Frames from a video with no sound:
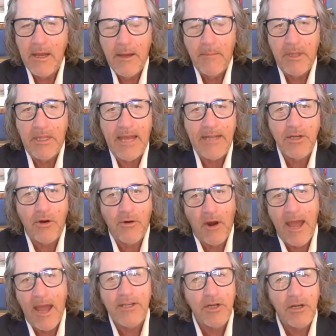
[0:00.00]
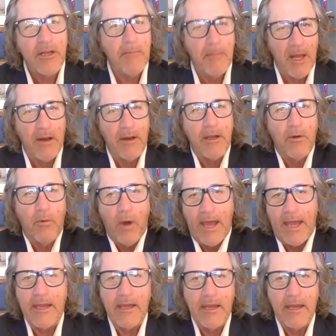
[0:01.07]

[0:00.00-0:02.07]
but that's gradually melting away.